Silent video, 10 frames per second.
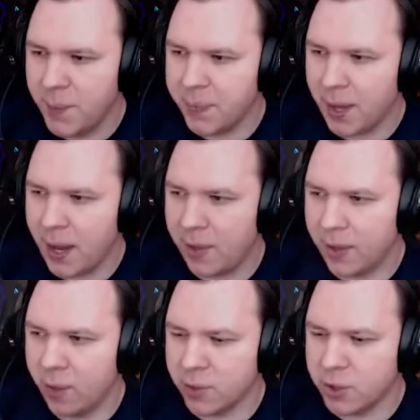And
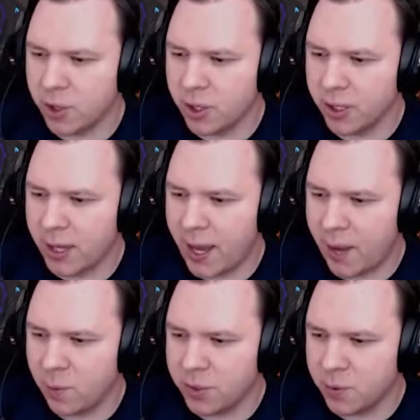then Return can add
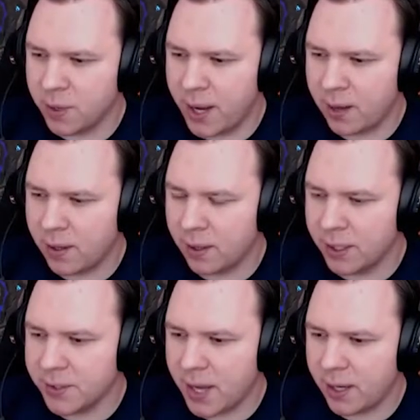one to our hand, and
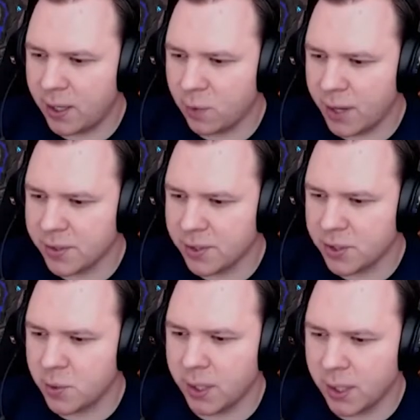let's add a Ryza just
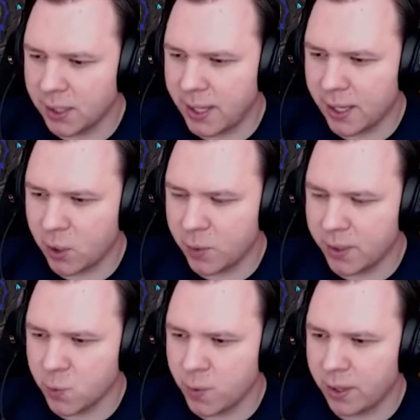so we can get that going
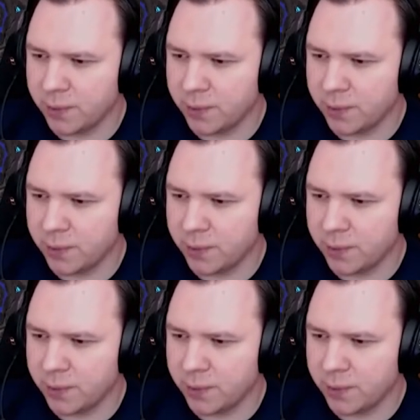as well.